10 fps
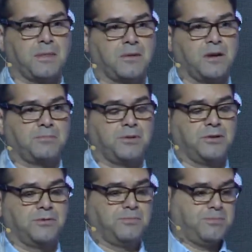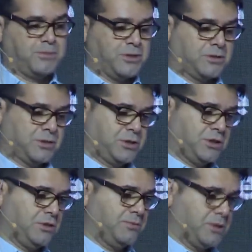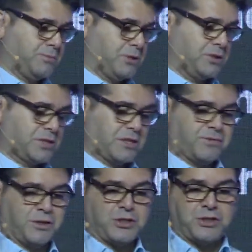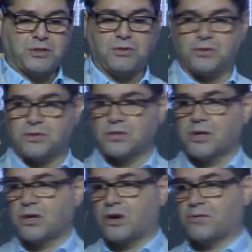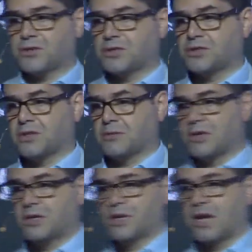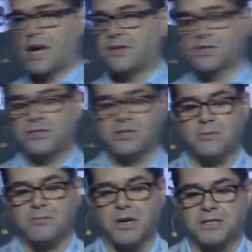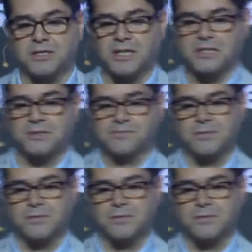Right? Put yourself in the shoes of the consumer and the consumer mind states.